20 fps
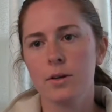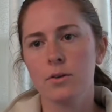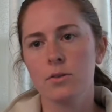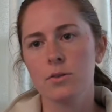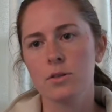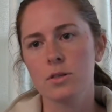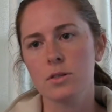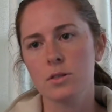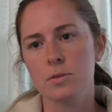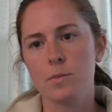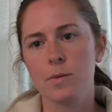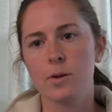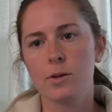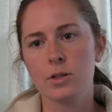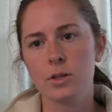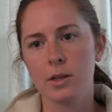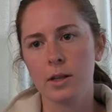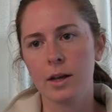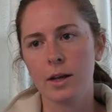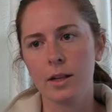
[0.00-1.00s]
who's
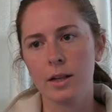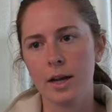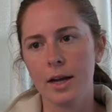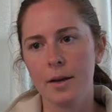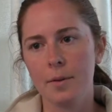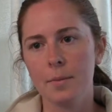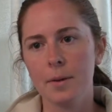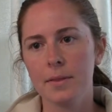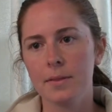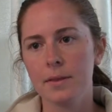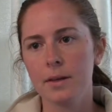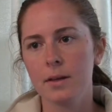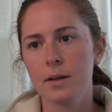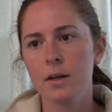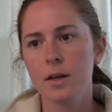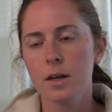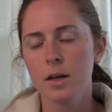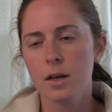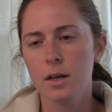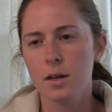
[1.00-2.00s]
spiritually inclined, but
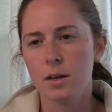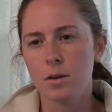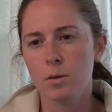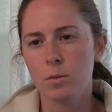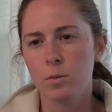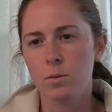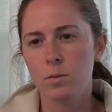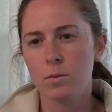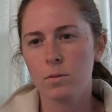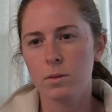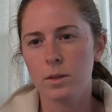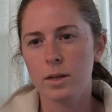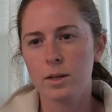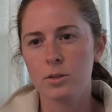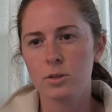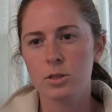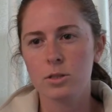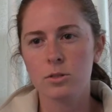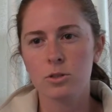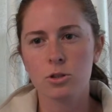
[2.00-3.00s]

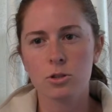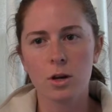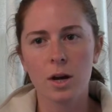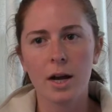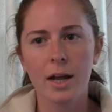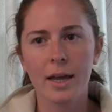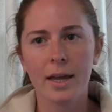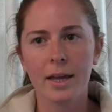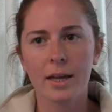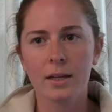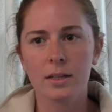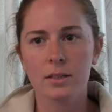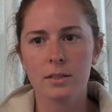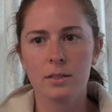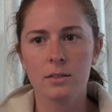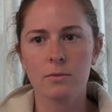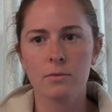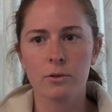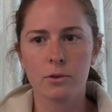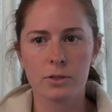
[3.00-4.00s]
they're trying
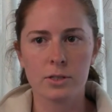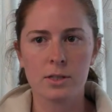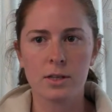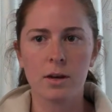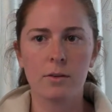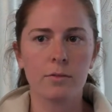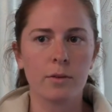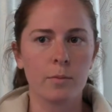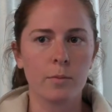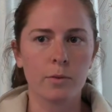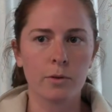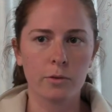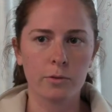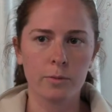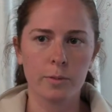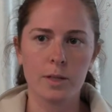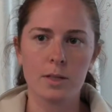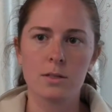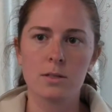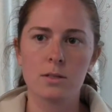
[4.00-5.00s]
for
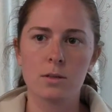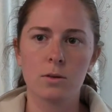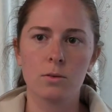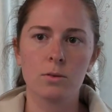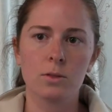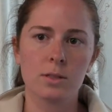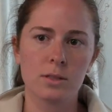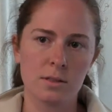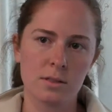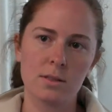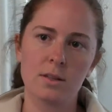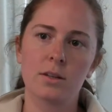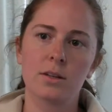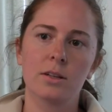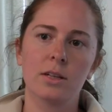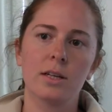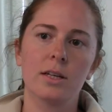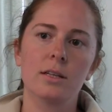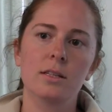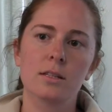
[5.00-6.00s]
self-improvement so
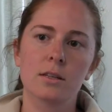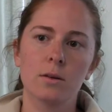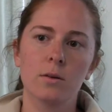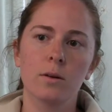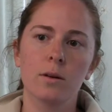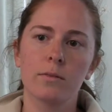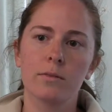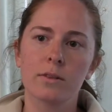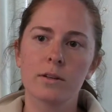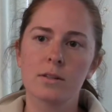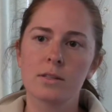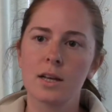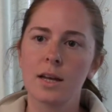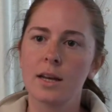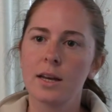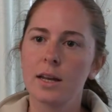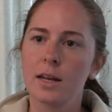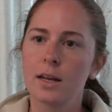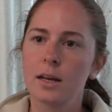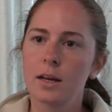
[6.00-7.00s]
sincerely. So if there's
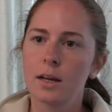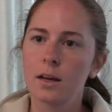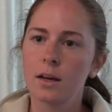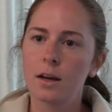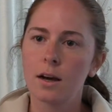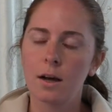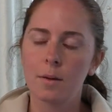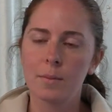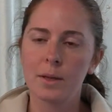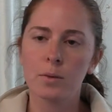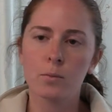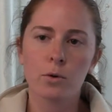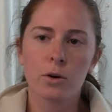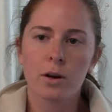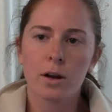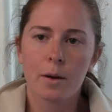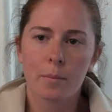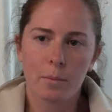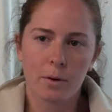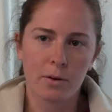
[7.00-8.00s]

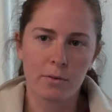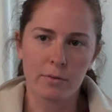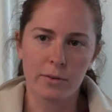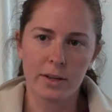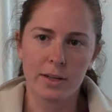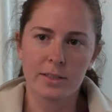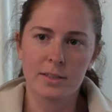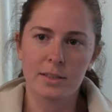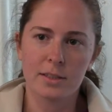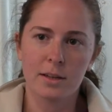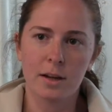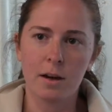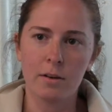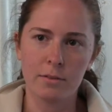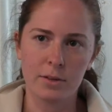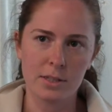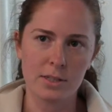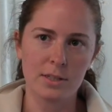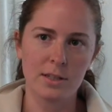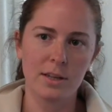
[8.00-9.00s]
we're not perfect,
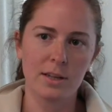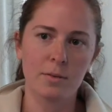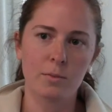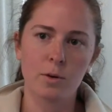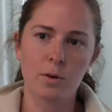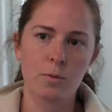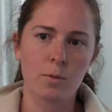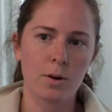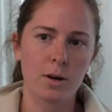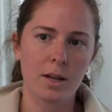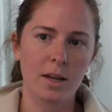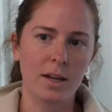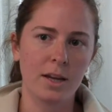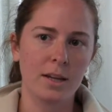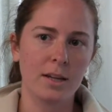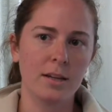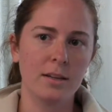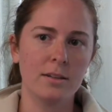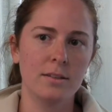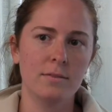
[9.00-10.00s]
obviously, and we're
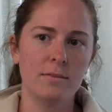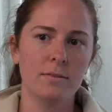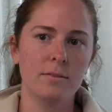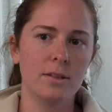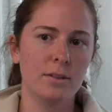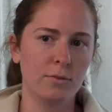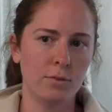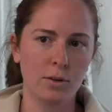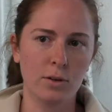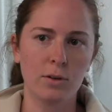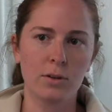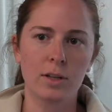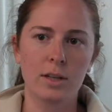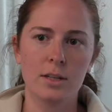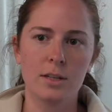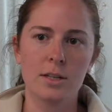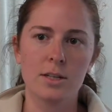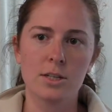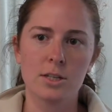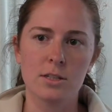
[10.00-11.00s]
working in difficult
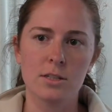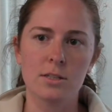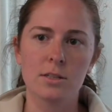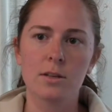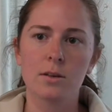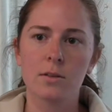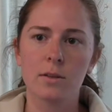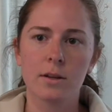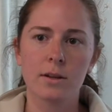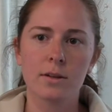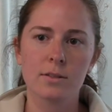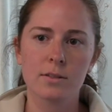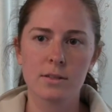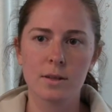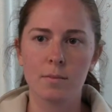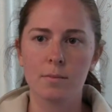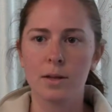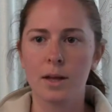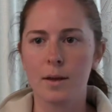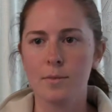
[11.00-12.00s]
conditions, so there's
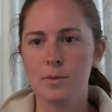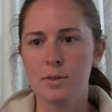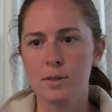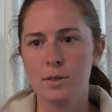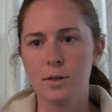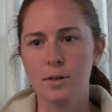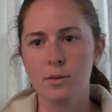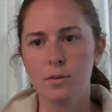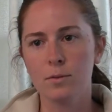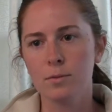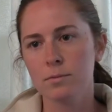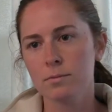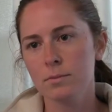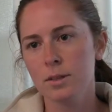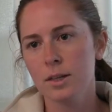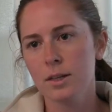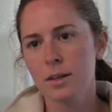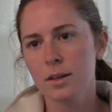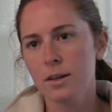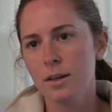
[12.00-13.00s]
sometimes,
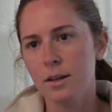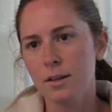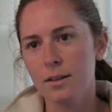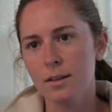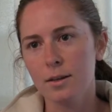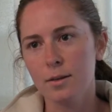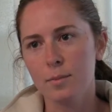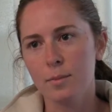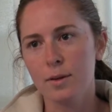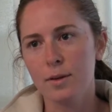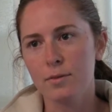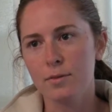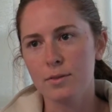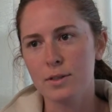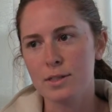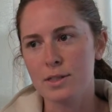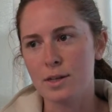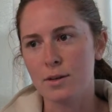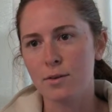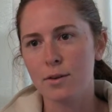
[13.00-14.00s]
a little bit of
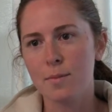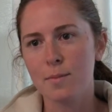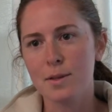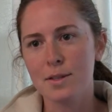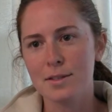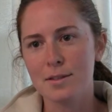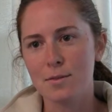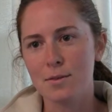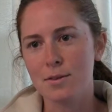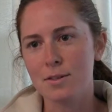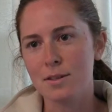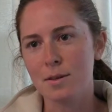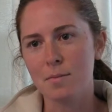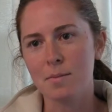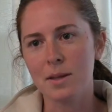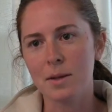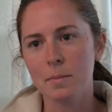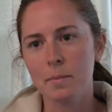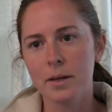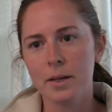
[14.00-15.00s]
disagreements or
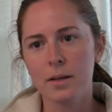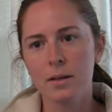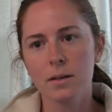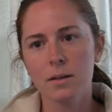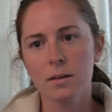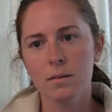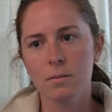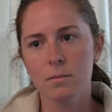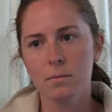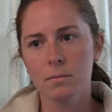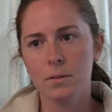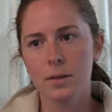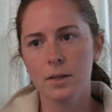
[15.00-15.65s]
something, but